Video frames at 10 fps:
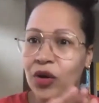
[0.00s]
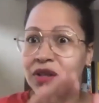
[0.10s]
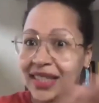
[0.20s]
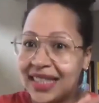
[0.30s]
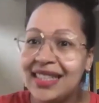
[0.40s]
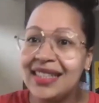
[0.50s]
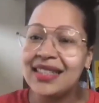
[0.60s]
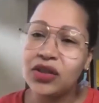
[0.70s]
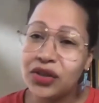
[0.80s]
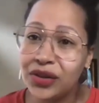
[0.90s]

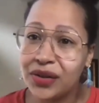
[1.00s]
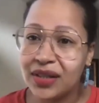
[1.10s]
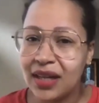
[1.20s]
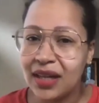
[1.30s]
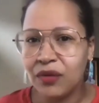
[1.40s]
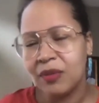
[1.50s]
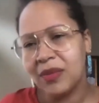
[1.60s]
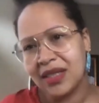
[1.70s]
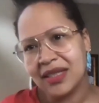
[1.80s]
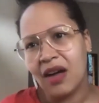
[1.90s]
decenter yourself from
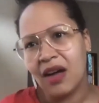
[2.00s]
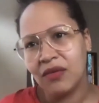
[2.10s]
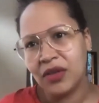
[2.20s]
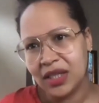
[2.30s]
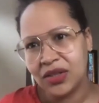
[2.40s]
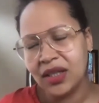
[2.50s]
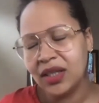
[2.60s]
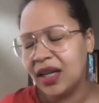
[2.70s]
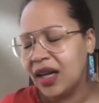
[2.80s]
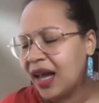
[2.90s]
this
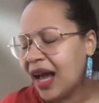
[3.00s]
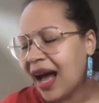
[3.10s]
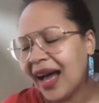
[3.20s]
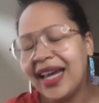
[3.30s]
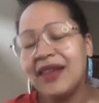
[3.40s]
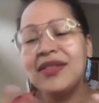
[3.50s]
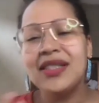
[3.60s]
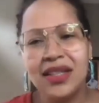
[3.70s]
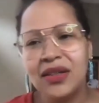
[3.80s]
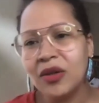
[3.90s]
conversation. I have
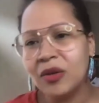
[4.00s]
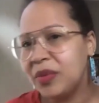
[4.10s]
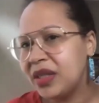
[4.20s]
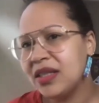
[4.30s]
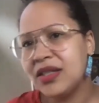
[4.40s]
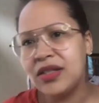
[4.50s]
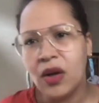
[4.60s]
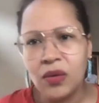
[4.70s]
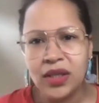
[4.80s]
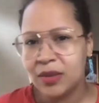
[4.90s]
still been so
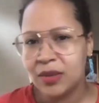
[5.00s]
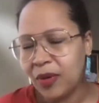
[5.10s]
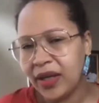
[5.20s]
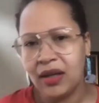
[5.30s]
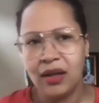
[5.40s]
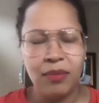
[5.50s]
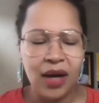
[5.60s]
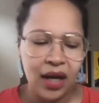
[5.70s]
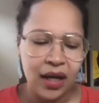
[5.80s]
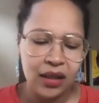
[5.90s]
disappointed
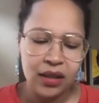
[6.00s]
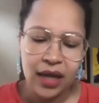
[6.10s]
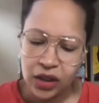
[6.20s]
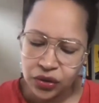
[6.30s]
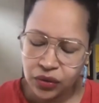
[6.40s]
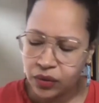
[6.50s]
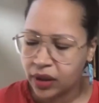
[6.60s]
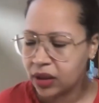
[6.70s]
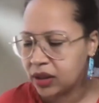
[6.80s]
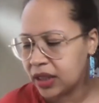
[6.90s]
by national
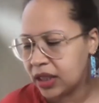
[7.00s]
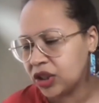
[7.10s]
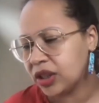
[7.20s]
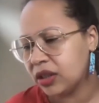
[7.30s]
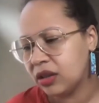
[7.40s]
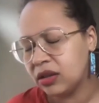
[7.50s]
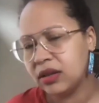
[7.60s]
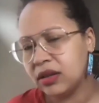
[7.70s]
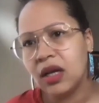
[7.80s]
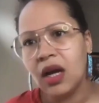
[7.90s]

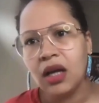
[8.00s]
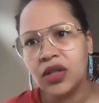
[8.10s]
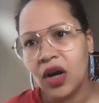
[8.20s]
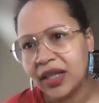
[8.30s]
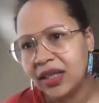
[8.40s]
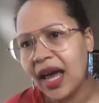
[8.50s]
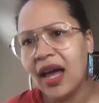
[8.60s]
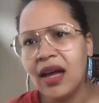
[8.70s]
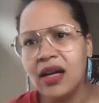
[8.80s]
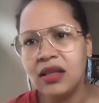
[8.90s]
organizations, talking
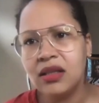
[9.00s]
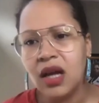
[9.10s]
heads,